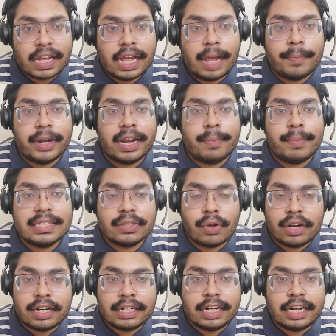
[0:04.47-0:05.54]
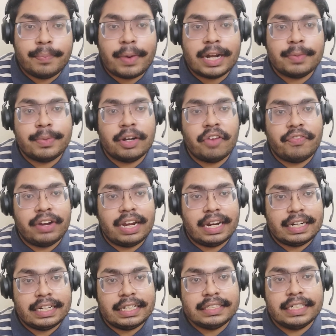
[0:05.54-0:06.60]
I am an MS scholar in the Department of
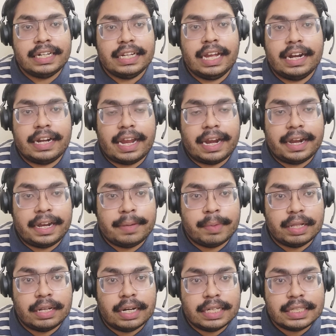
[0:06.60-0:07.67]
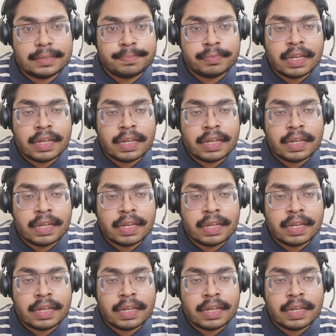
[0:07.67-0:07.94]
Electrical Engineering at IIT Madras.